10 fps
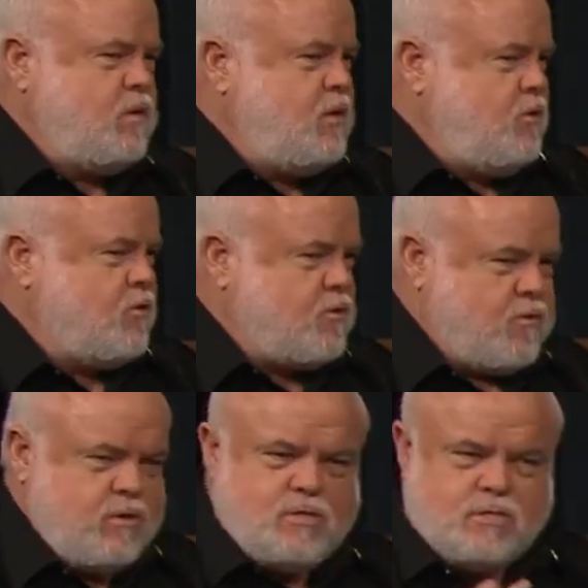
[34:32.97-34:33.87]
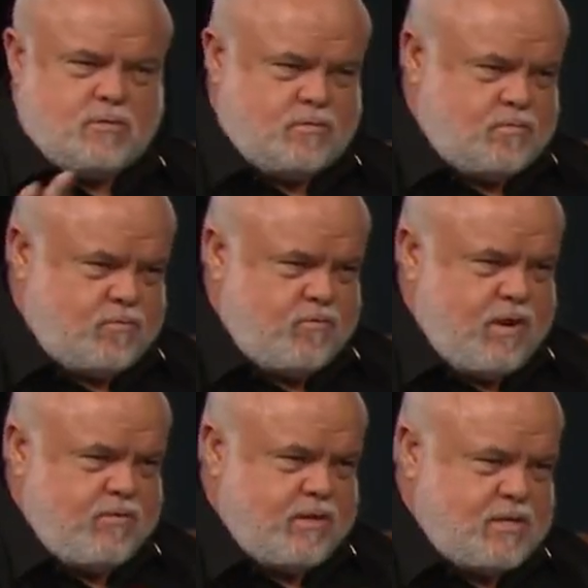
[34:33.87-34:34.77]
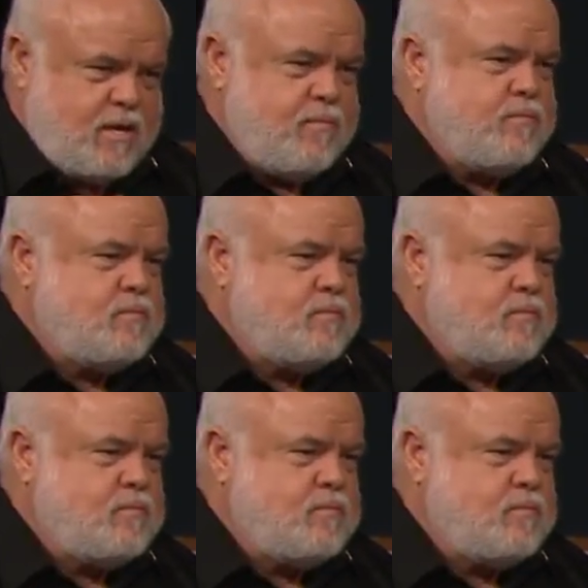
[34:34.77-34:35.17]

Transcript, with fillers: in your thirties around that time?